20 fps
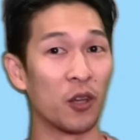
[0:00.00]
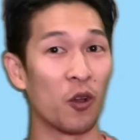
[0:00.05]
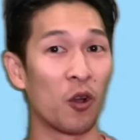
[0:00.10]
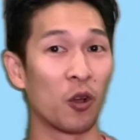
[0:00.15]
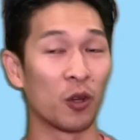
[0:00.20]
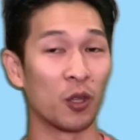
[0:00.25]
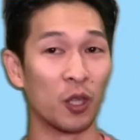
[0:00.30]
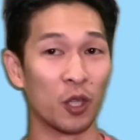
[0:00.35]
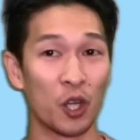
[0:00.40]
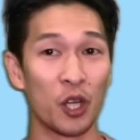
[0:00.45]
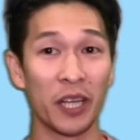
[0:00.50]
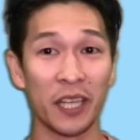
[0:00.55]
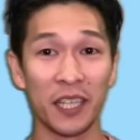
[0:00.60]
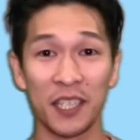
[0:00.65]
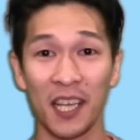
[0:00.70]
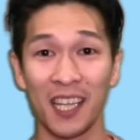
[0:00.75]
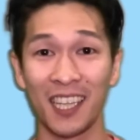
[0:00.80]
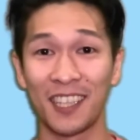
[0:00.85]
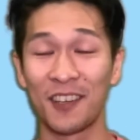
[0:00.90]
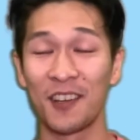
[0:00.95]
Nihongo Learning
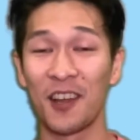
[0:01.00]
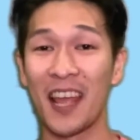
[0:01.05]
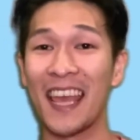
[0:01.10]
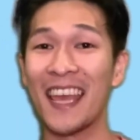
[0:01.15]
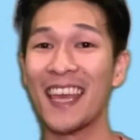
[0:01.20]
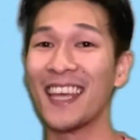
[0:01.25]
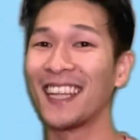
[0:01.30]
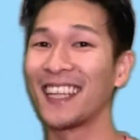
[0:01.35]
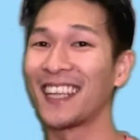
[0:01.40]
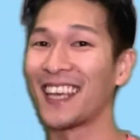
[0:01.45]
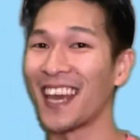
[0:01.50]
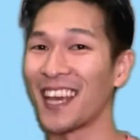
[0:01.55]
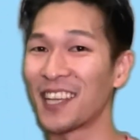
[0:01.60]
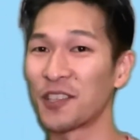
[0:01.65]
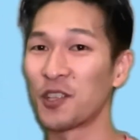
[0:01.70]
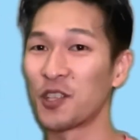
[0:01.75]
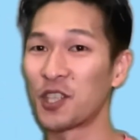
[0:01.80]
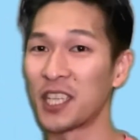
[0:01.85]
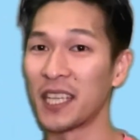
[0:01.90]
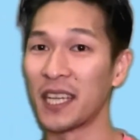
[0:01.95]
Center in
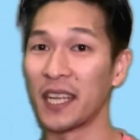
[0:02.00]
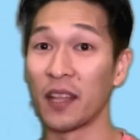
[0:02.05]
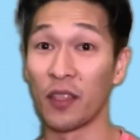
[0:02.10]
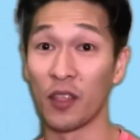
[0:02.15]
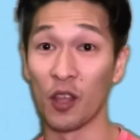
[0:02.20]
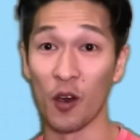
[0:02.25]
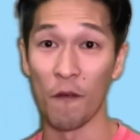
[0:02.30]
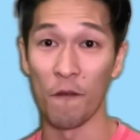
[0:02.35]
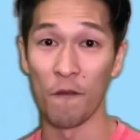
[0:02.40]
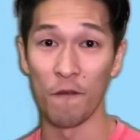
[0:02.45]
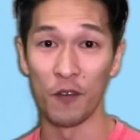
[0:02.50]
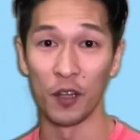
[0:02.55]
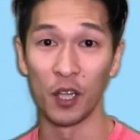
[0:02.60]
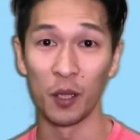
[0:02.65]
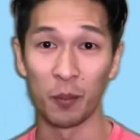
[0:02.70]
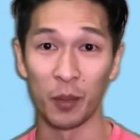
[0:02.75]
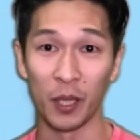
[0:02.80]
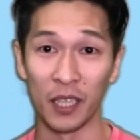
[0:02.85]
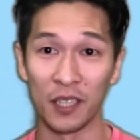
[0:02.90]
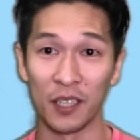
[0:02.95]
Quezon City, the
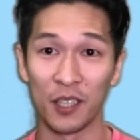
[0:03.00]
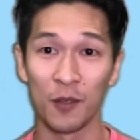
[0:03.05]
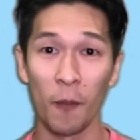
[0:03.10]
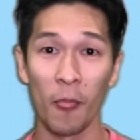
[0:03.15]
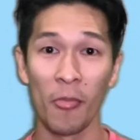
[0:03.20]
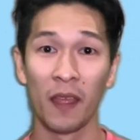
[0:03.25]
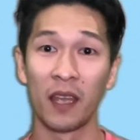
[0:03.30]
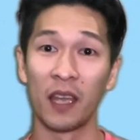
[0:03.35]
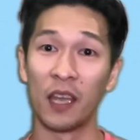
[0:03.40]
Philippines.